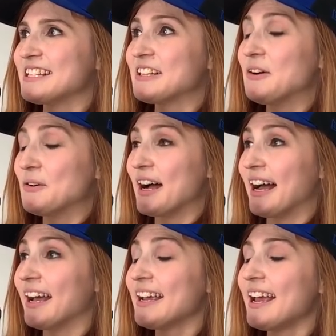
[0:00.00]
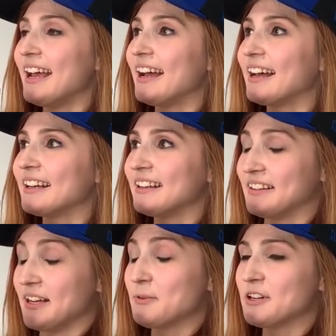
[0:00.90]
Yeah. So I had,
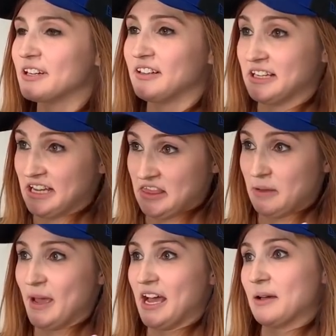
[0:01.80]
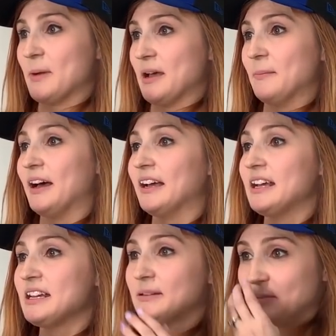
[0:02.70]
they were like in the back of my
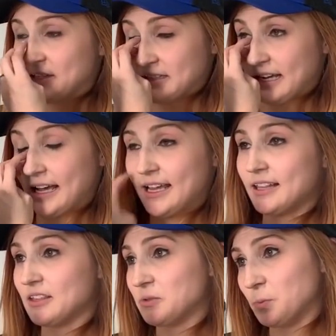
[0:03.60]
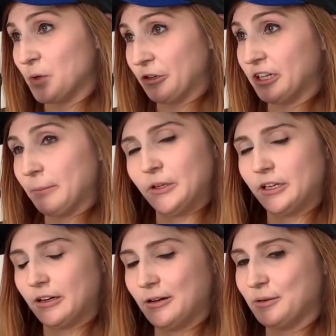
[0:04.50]
mind because I had this worry. I'm
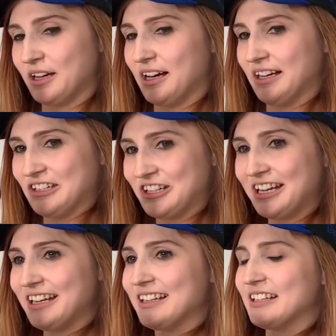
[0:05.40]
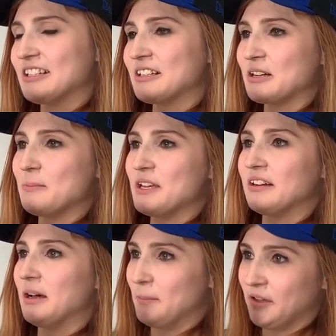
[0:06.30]
like, oh gosh, this is going to be
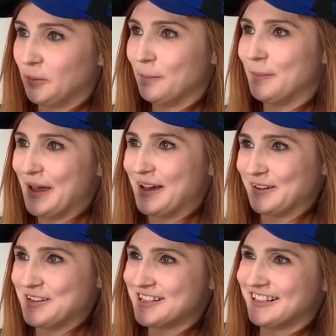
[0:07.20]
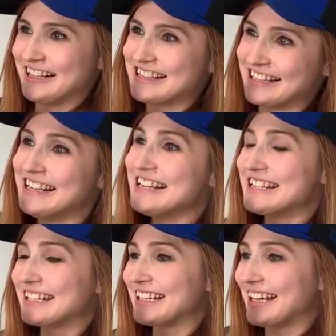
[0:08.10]
an uphill battle mm-hmm.
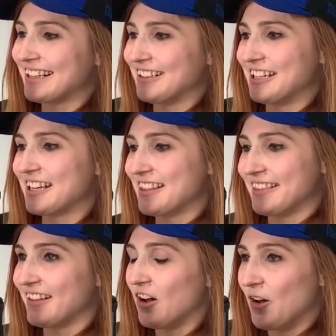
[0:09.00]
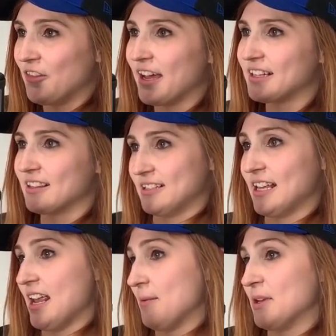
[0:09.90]
to get like all that the
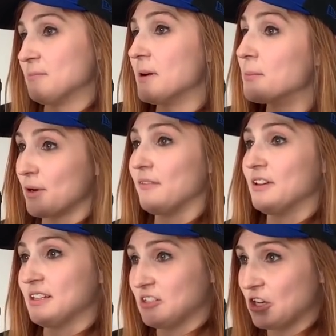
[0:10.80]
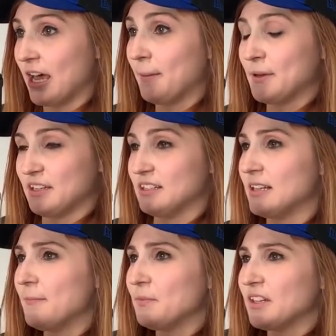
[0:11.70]
same as my previous job, because yeah.